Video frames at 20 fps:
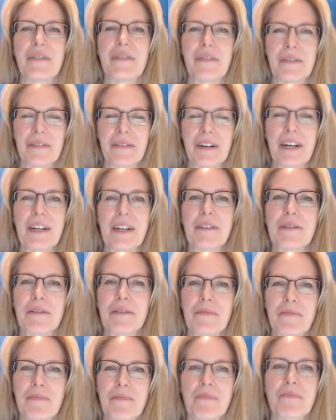
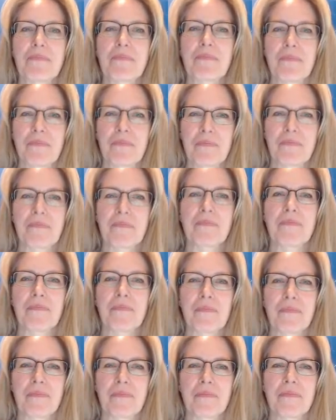
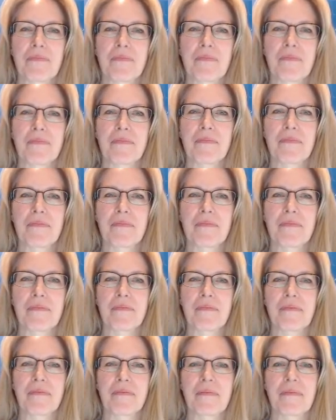
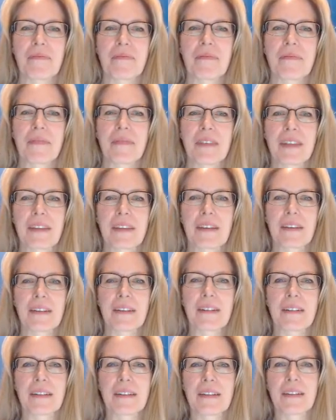
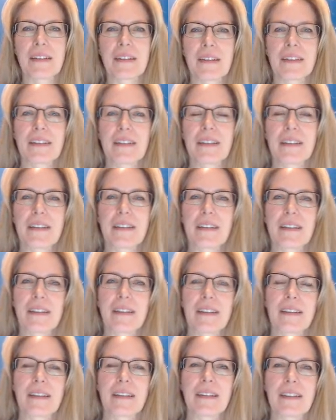
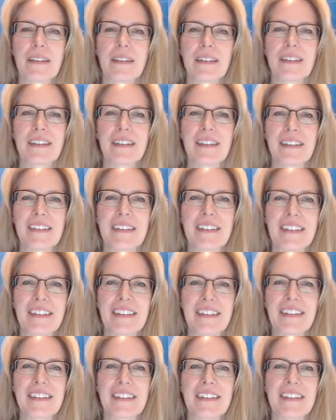
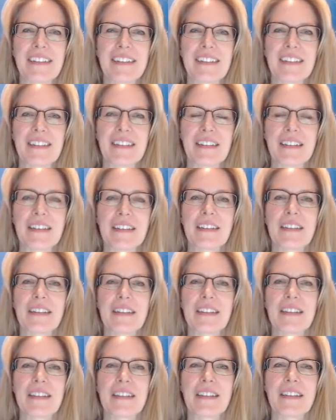
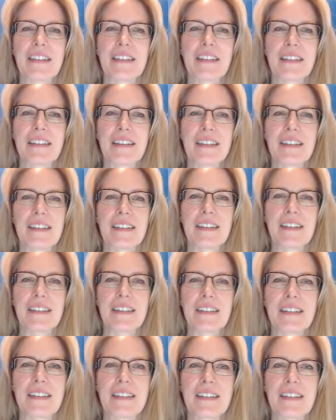(silent)